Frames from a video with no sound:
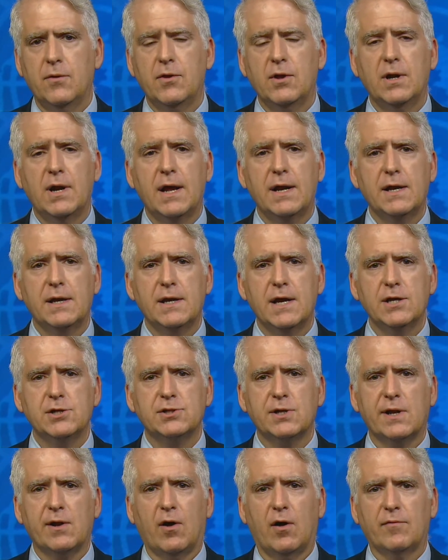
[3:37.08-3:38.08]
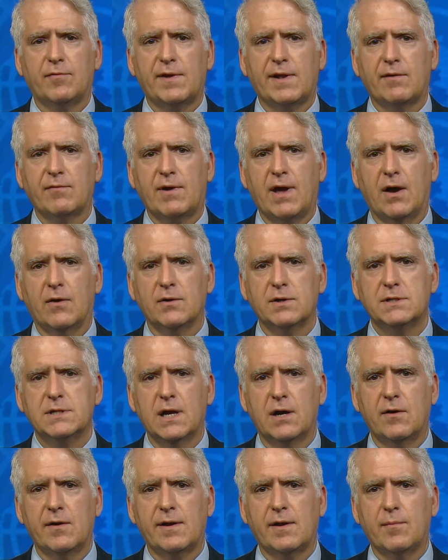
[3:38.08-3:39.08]
The United Nations Office of
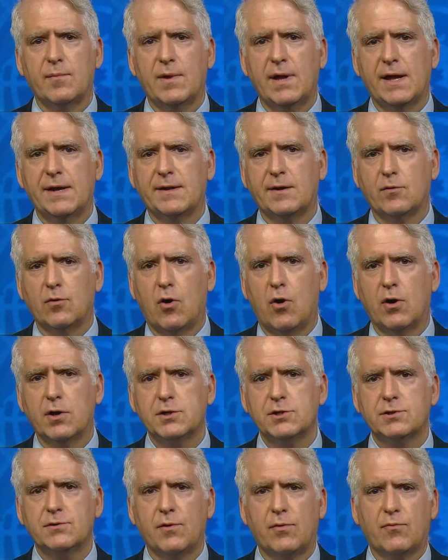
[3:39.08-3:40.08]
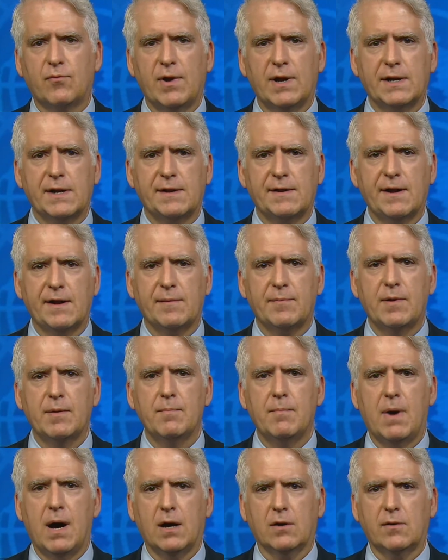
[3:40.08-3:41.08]
Counterterrorism has launched the Threat
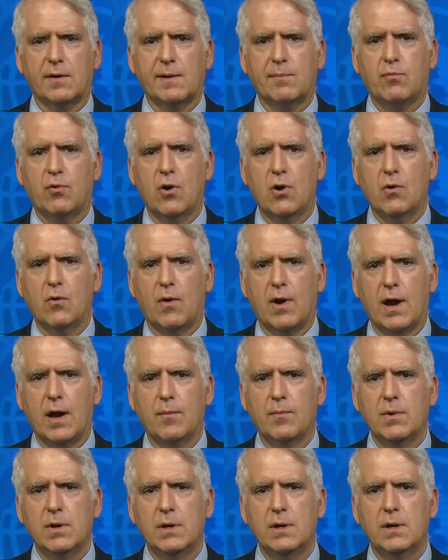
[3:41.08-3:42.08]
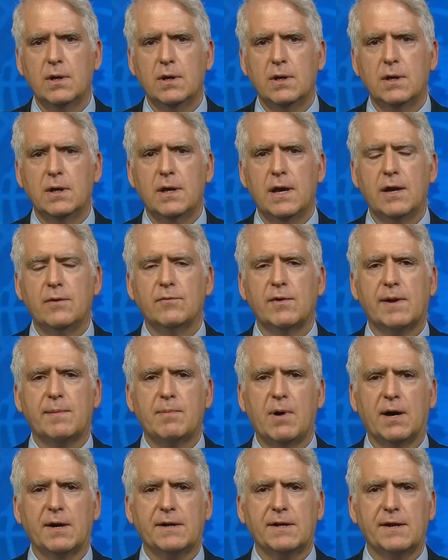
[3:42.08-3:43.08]
Assessment Models Program in
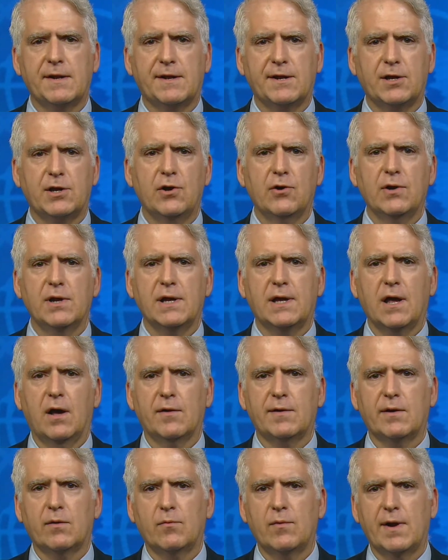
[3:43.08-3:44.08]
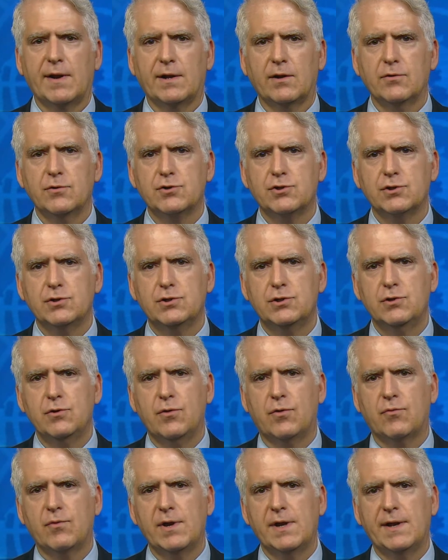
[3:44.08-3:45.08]
response to Security Council Resolution
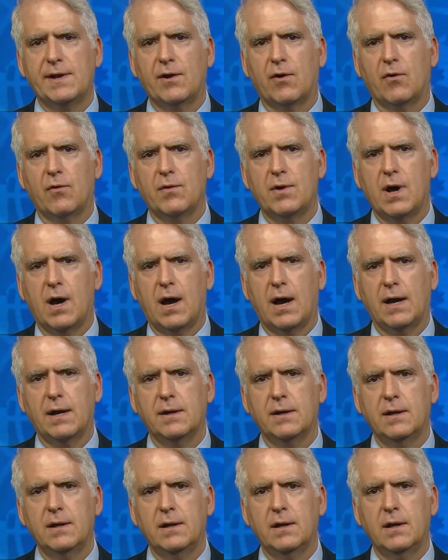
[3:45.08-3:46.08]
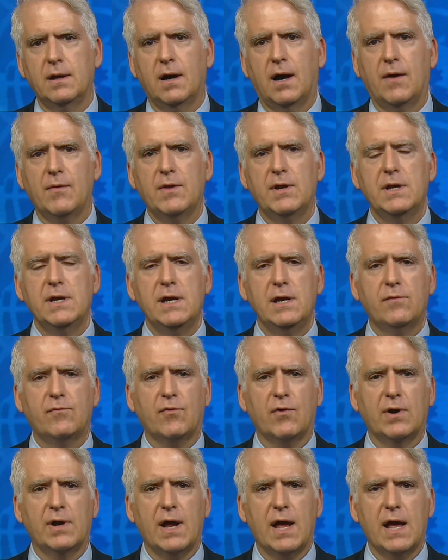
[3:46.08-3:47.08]
2309 on the need
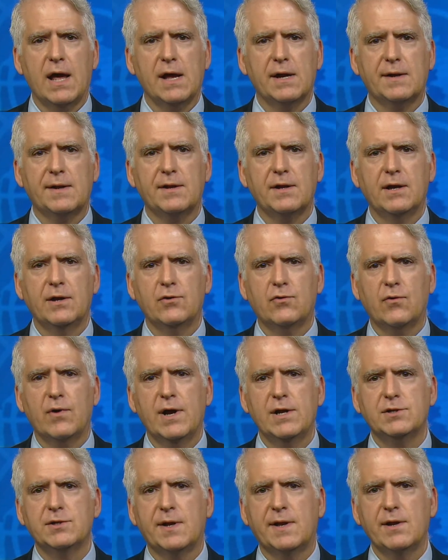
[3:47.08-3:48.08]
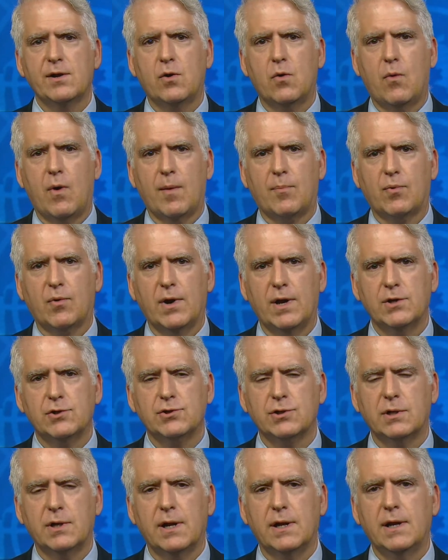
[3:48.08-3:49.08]
for enhanced interagency
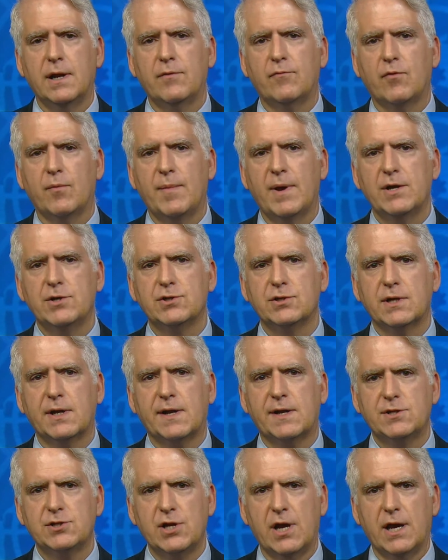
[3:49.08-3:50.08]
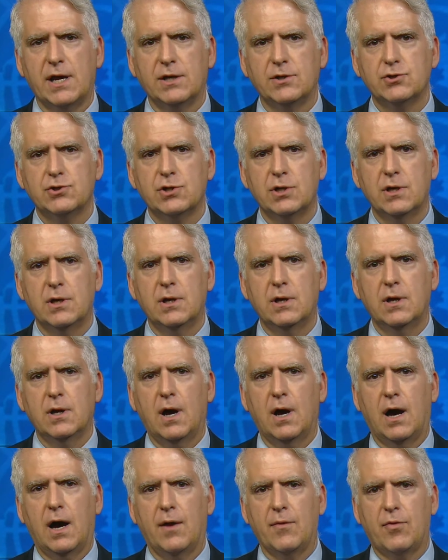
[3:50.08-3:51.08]
cooperation and information exchange
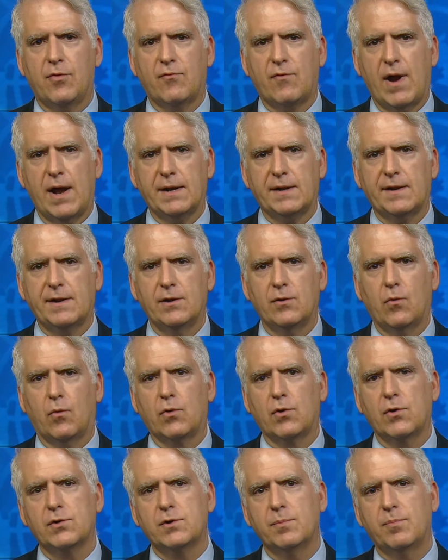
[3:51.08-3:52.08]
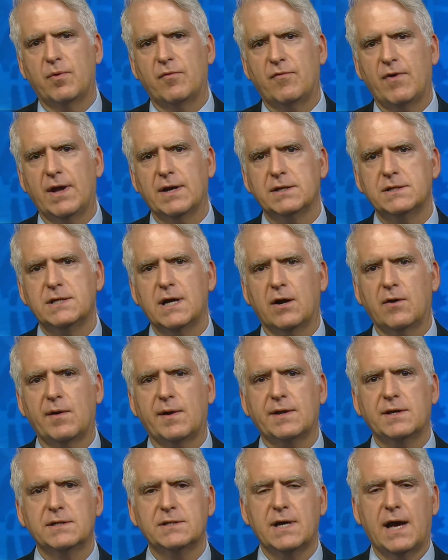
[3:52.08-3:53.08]
on threats in order to prevent
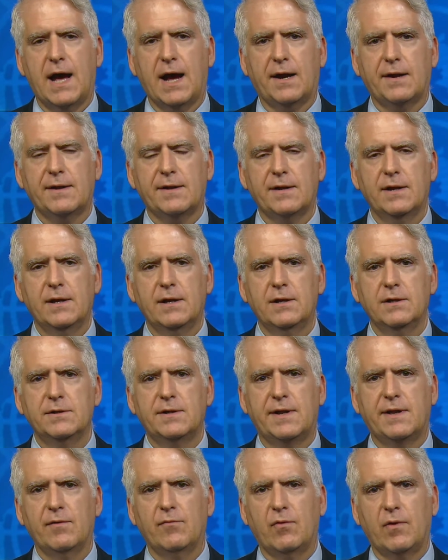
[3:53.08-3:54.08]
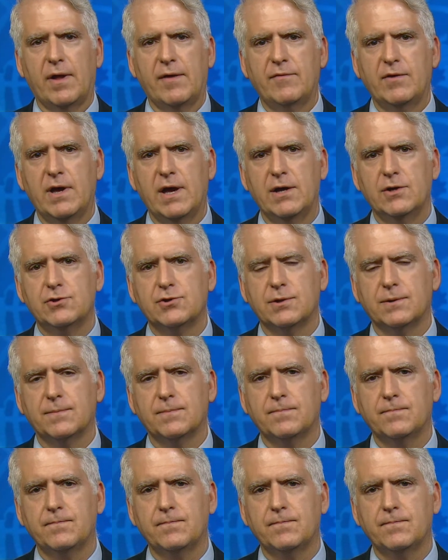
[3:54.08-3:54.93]
terrorist attacks to civil aviation.